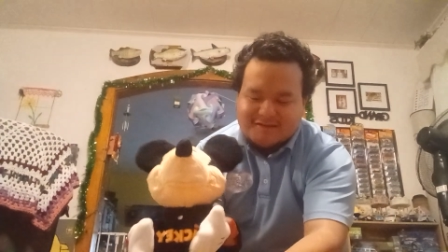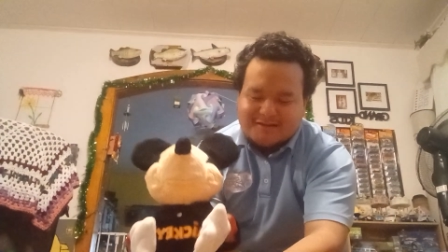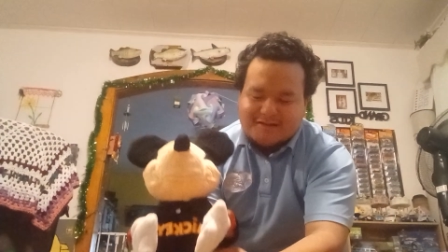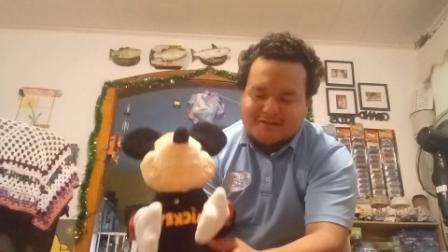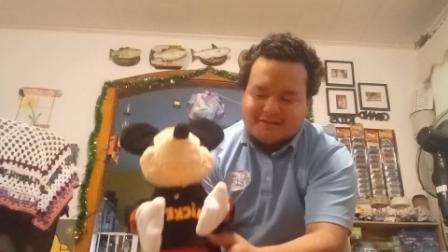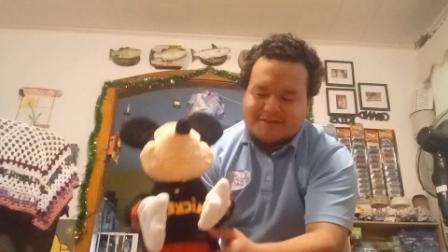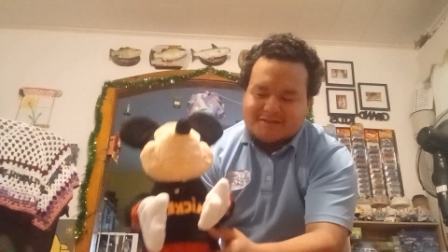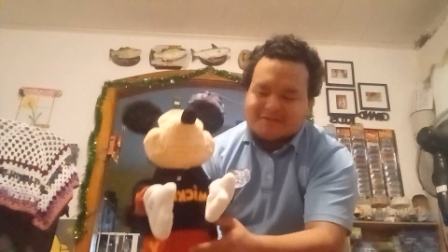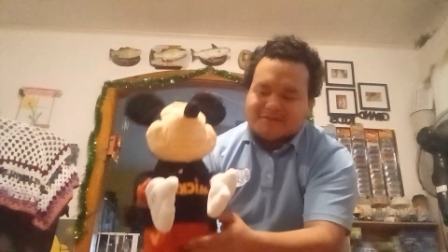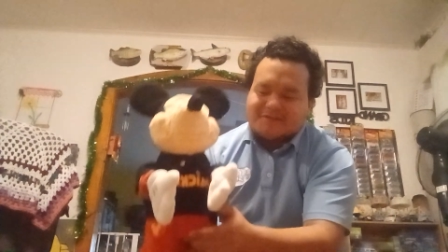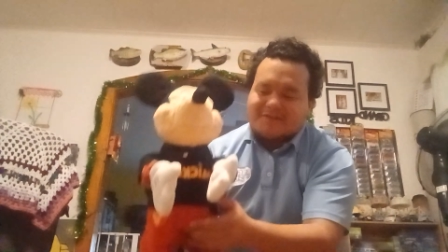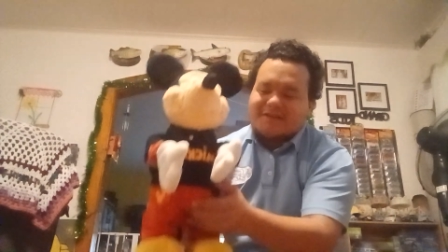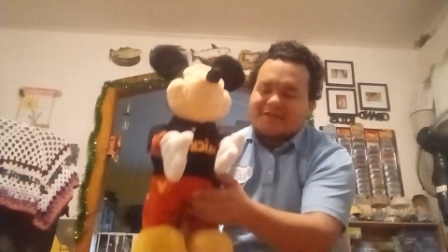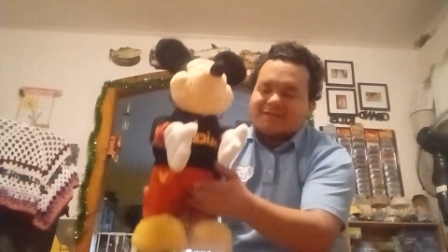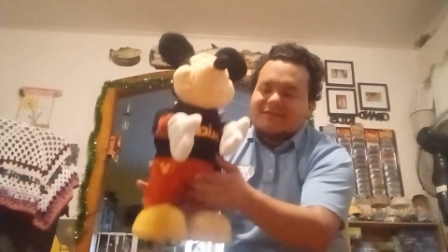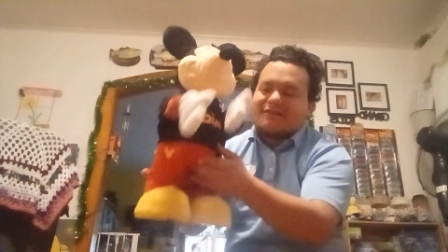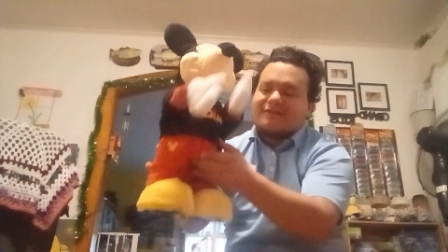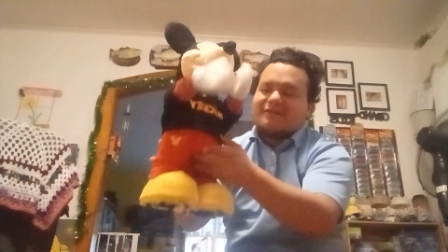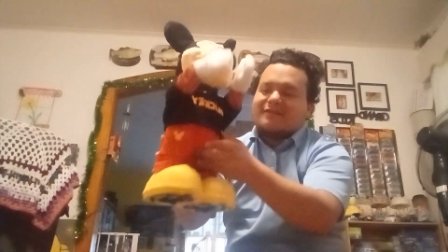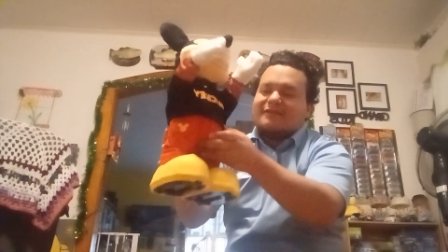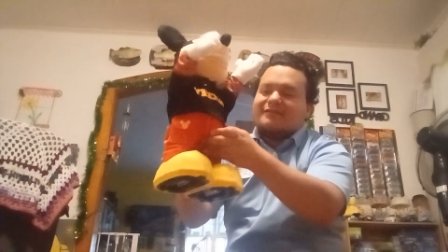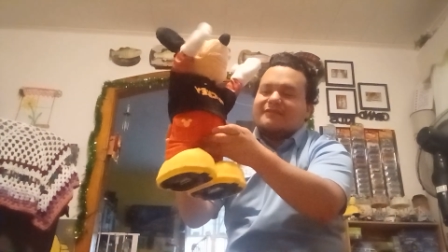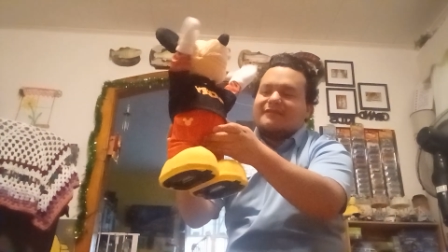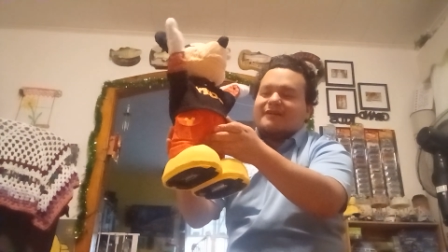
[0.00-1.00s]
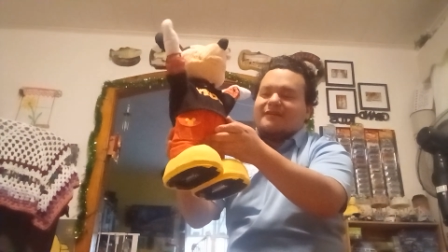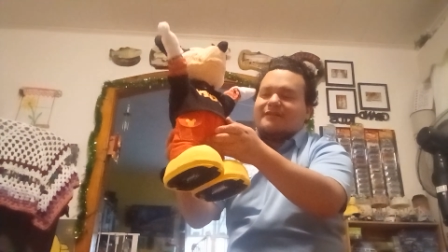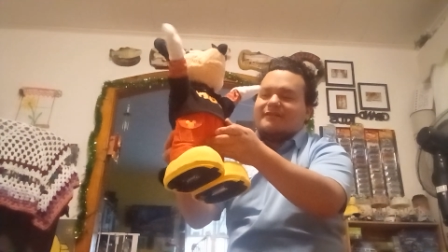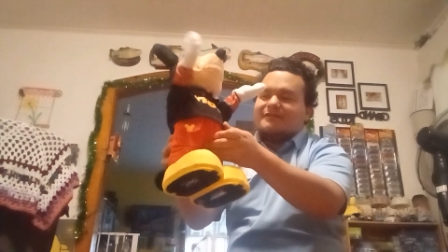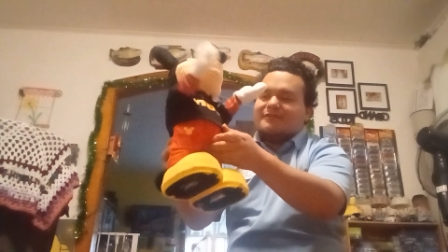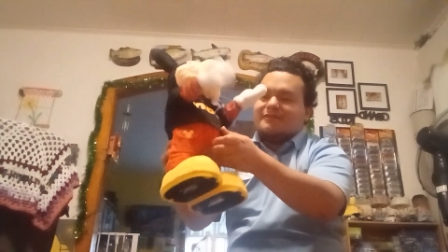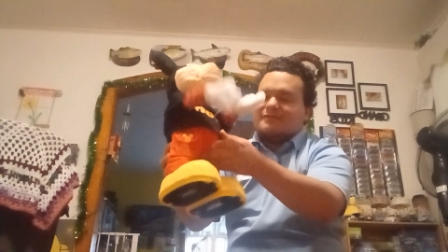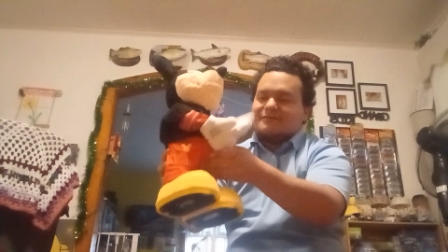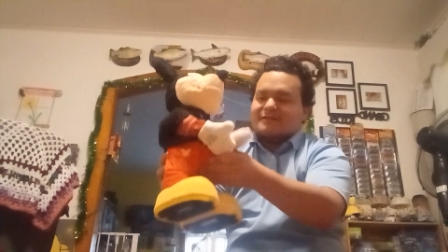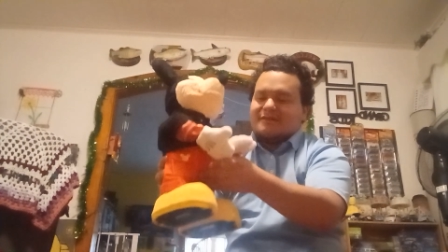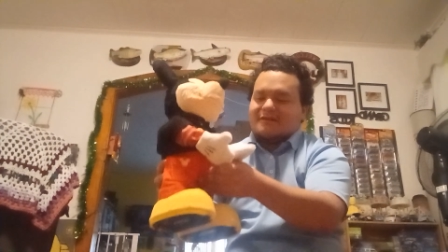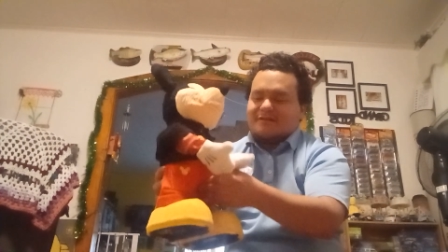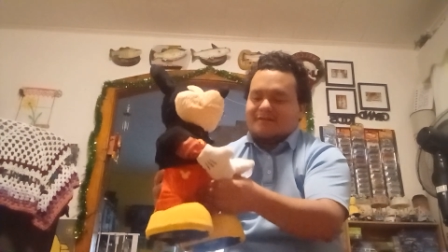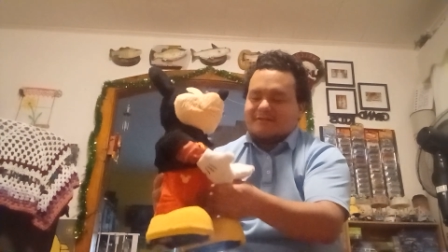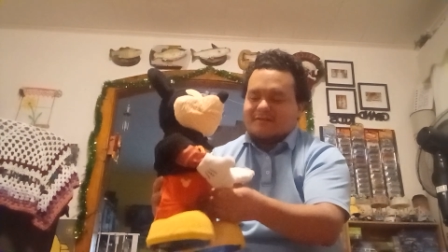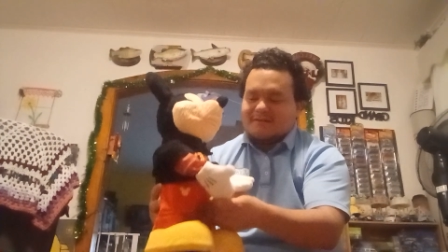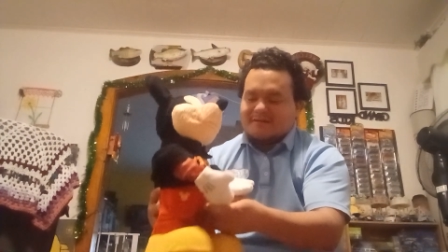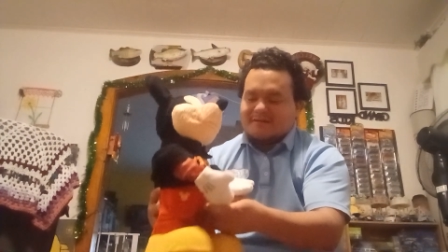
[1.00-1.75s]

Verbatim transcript: And you just incredibly dark actually.